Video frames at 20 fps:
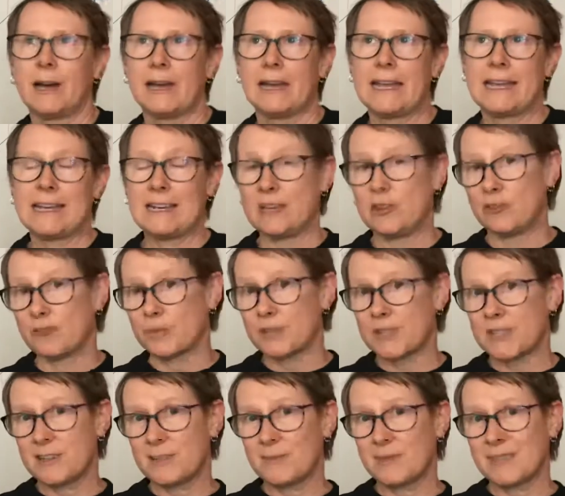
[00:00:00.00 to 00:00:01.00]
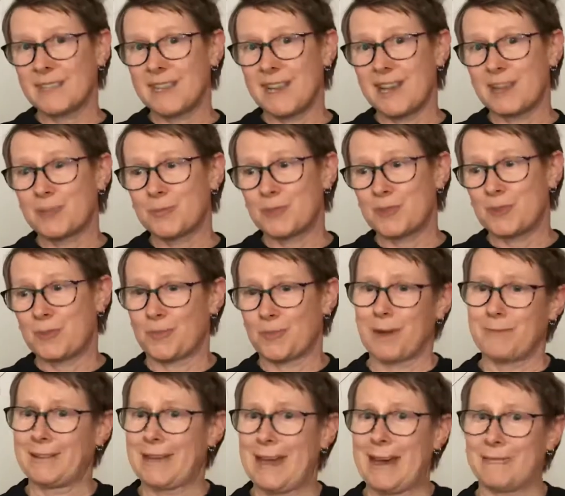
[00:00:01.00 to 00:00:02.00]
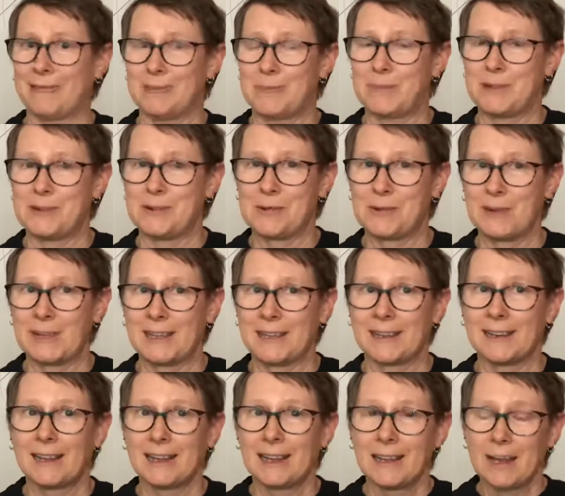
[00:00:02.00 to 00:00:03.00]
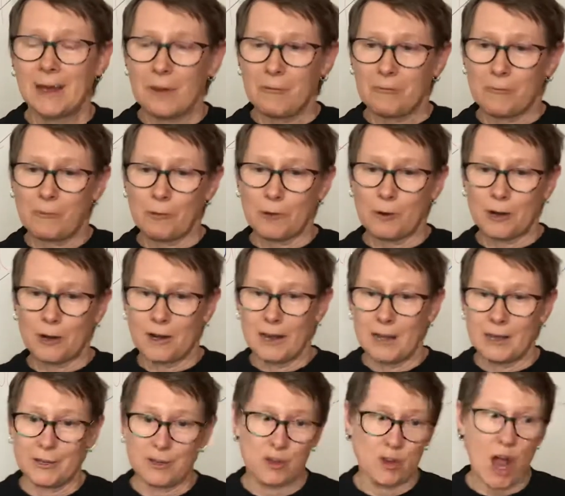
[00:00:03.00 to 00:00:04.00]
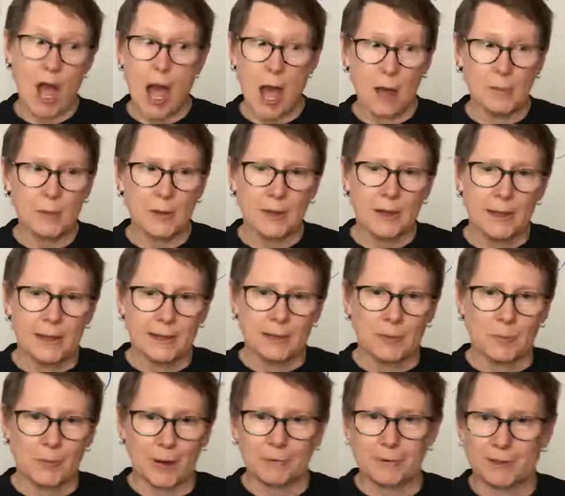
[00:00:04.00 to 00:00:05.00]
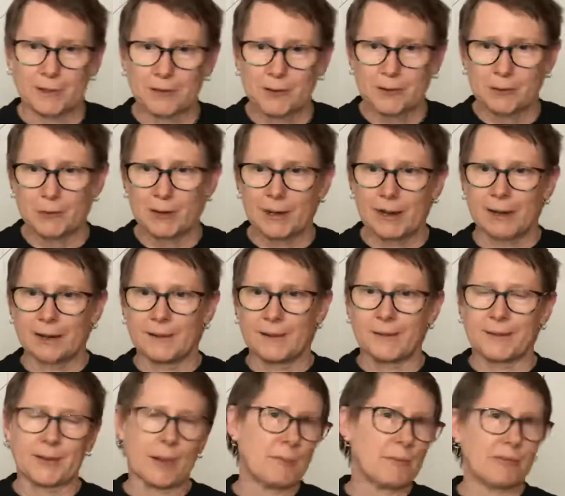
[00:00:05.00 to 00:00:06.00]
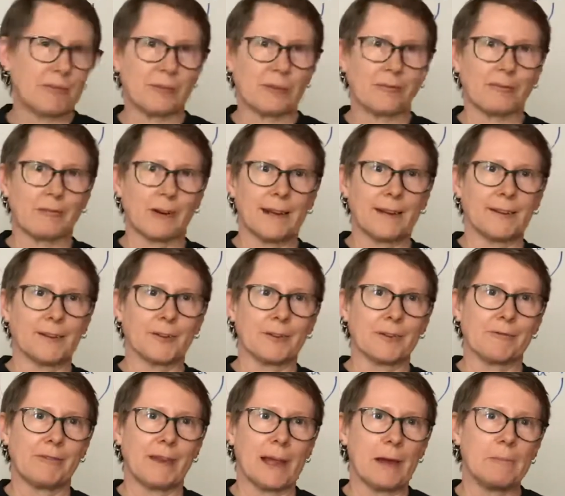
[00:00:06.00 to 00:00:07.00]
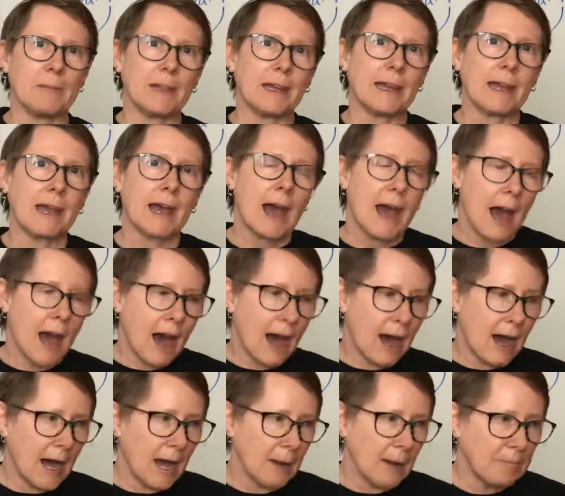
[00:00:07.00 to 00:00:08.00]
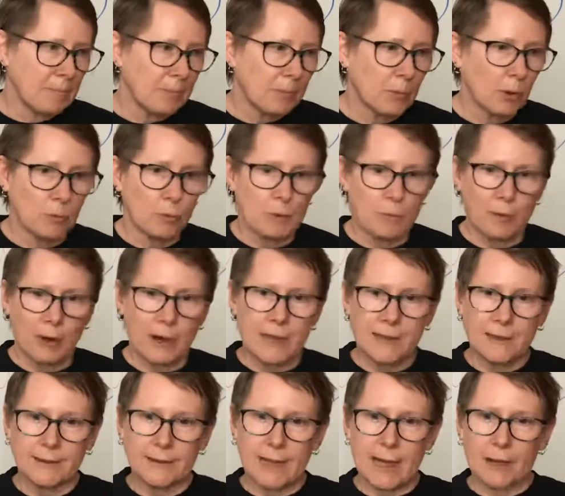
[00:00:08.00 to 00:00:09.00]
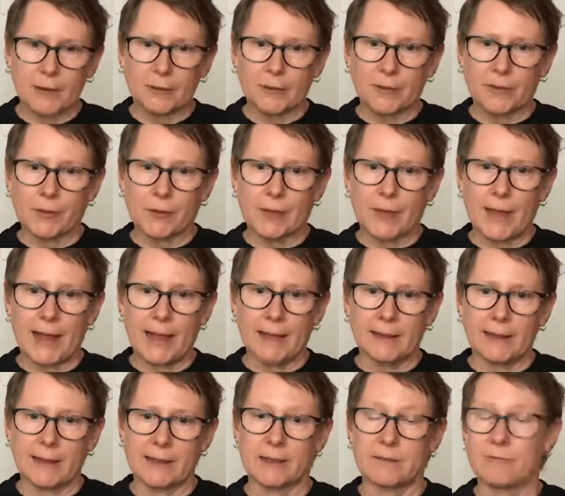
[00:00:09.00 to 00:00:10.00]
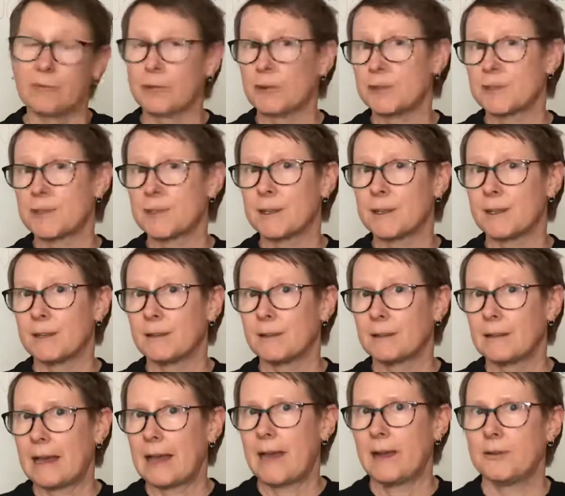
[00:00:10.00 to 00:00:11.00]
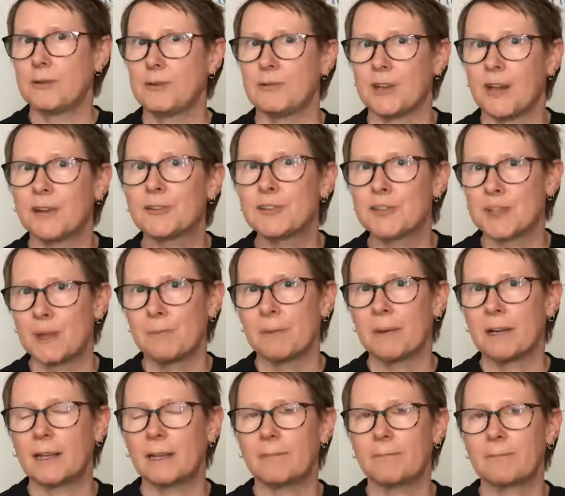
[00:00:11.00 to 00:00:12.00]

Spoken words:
an interest in massage, but you probably haven't been doing it for a job. You probably only do it on some of your friends or family. But we break it down so that, like at first, how do you touch somebody?